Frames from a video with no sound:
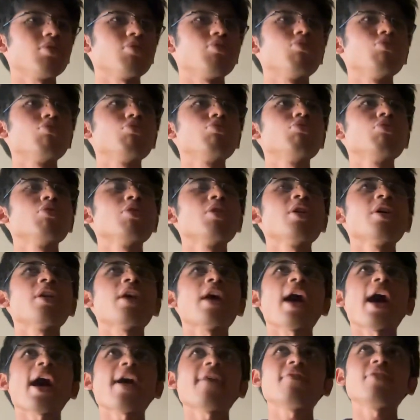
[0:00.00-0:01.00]
who
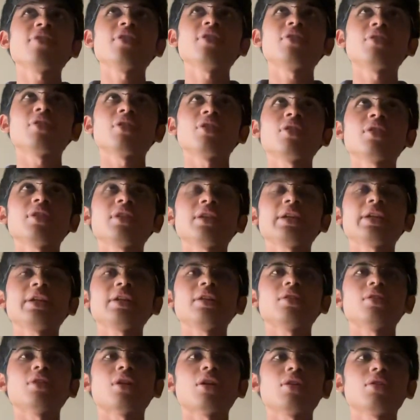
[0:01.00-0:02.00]
haven't
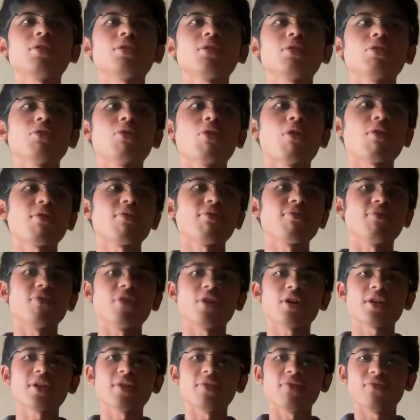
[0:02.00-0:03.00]
really done a lot of
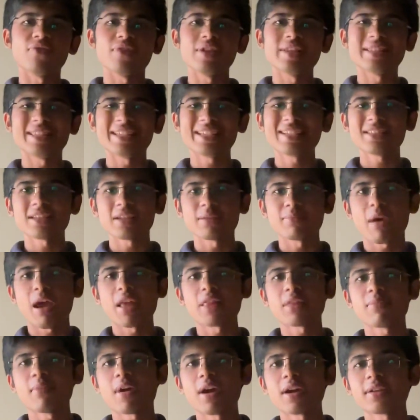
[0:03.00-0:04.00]
work in physics and
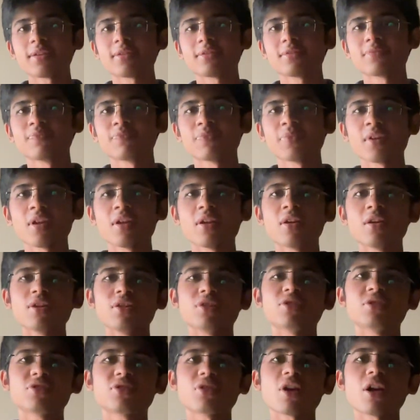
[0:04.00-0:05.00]
mathematics
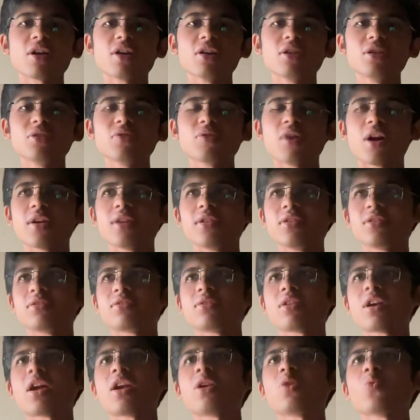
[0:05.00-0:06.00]
struggle to
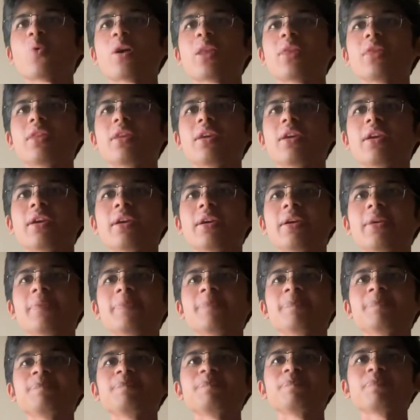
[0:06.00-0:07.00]
understand when
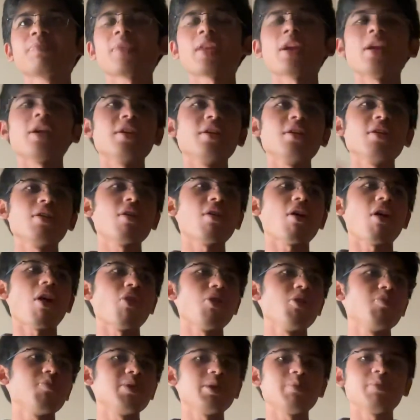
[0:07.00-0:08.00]
they hear
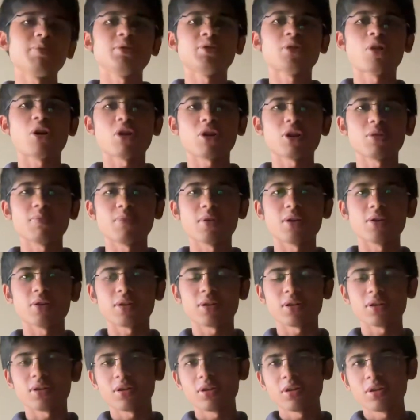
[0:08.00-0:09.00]
other people talk about
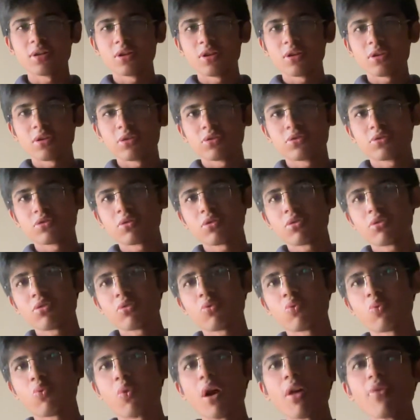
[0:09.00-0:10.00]
it. So
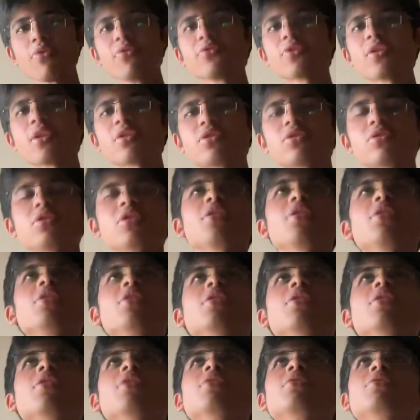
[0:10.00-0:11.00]
one such thing
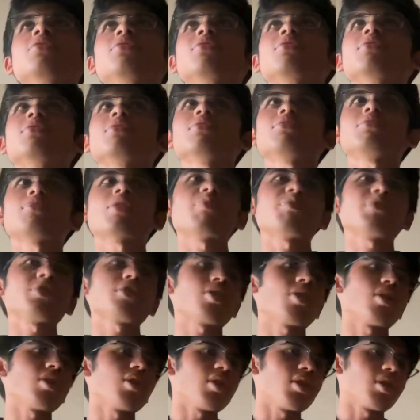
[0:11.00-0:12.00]
is something
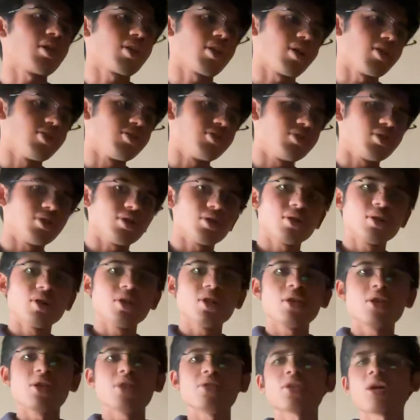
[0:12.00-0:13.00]
called a Lagrangian,
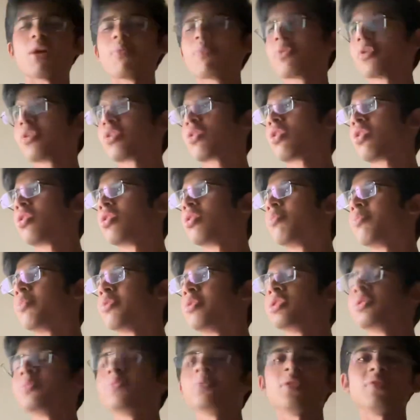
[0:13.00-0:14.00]
something called the
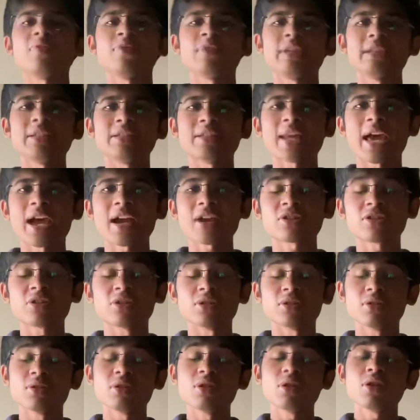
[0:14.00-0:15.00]
principle of least
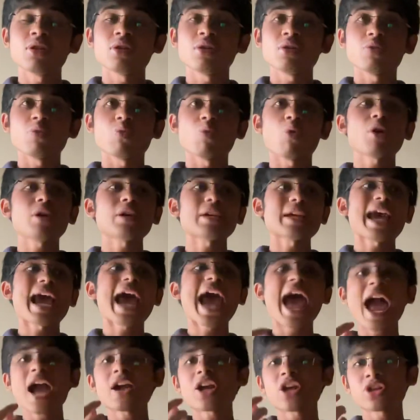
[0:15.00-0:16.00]
action, what
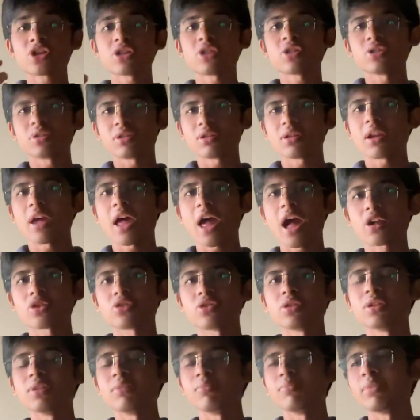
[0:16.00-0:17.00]
action
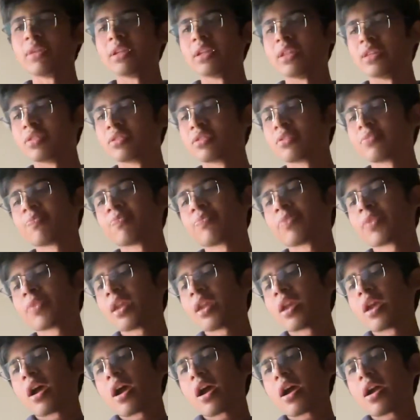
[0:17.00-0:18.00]
actually means.
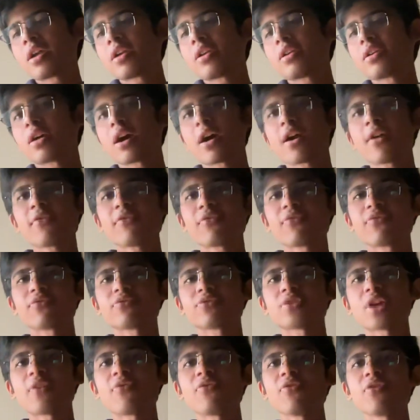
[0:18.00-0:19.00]
And I've
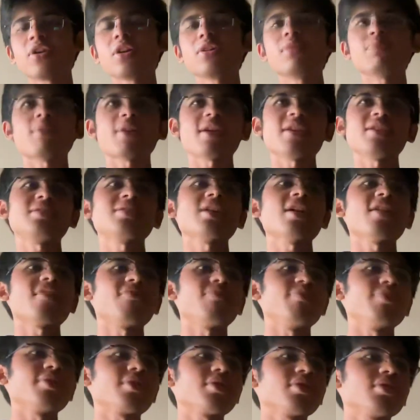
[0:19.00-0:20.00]
suffered
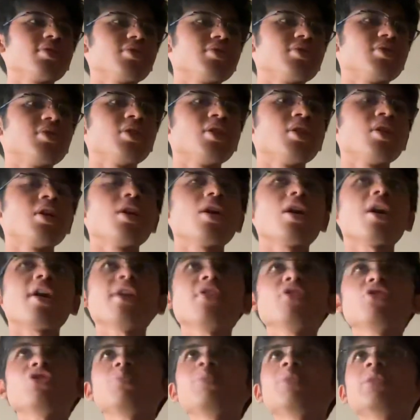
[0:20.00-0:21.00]
myself because I
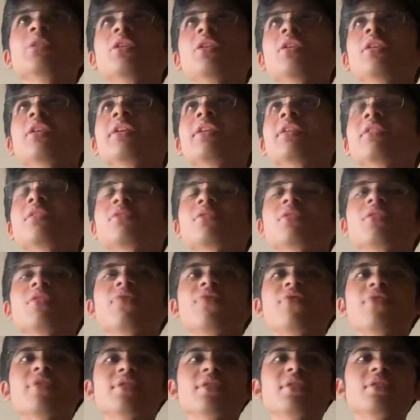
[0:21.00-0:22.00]
used to be really interested in
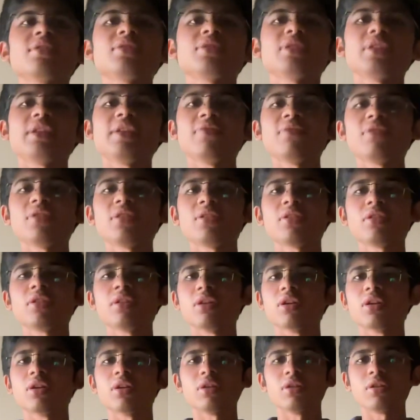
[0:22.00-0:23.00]
physics even
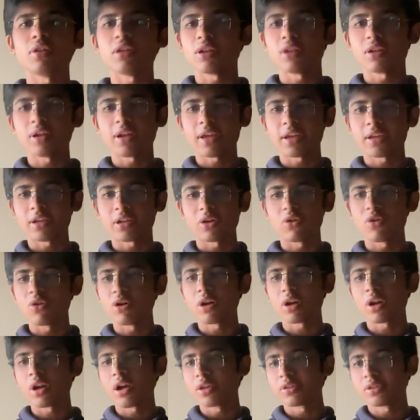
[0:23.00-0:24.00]
in like
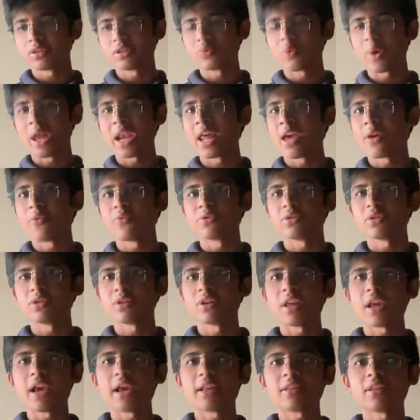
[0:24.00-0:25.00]
lower classes when I was in
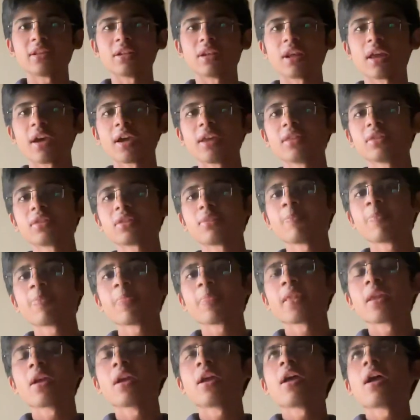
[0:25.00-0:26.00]
8th and ninth,
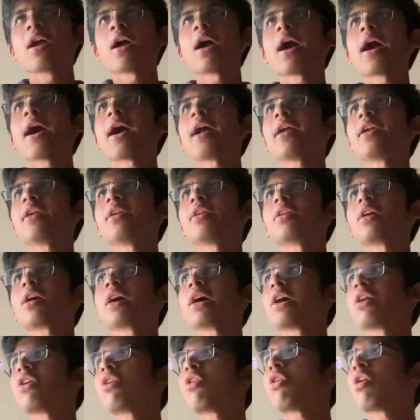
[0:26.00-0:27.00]
and
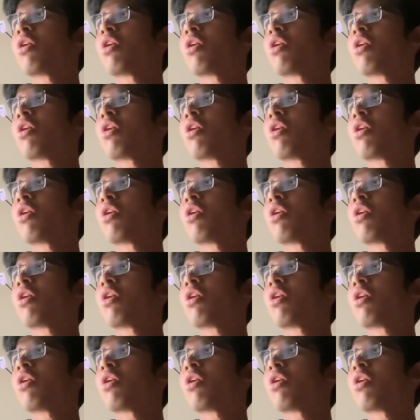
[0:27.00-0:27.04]
I